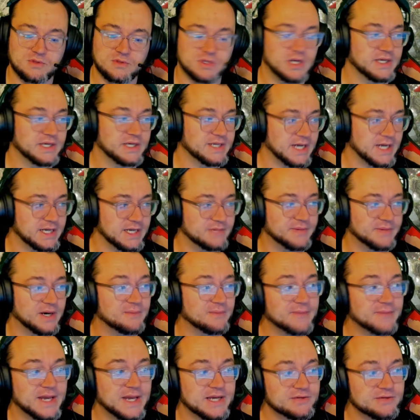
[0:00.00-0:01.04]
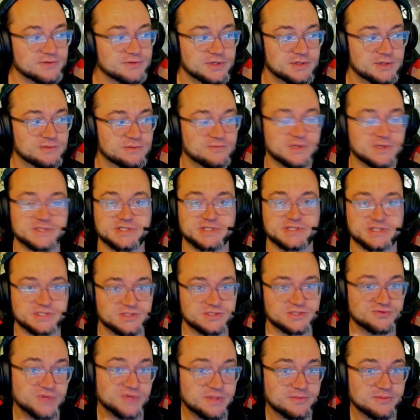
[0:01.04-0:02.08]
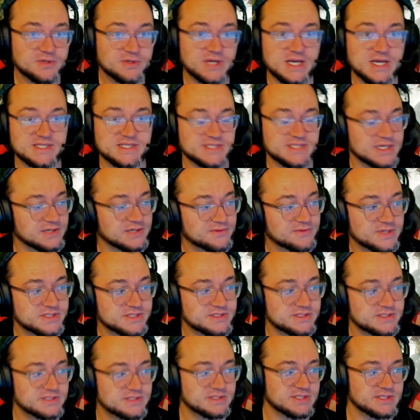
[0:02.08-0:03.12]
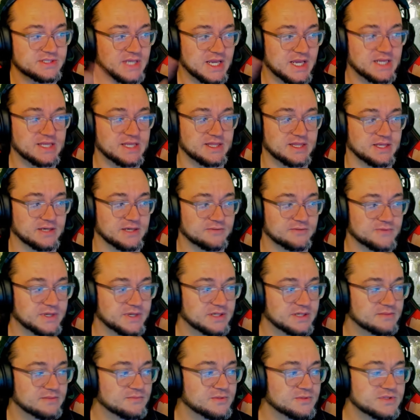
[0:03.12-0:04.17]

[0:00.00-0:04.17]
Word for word: a guide about macro, watching a streamer, asking questions, anything, right?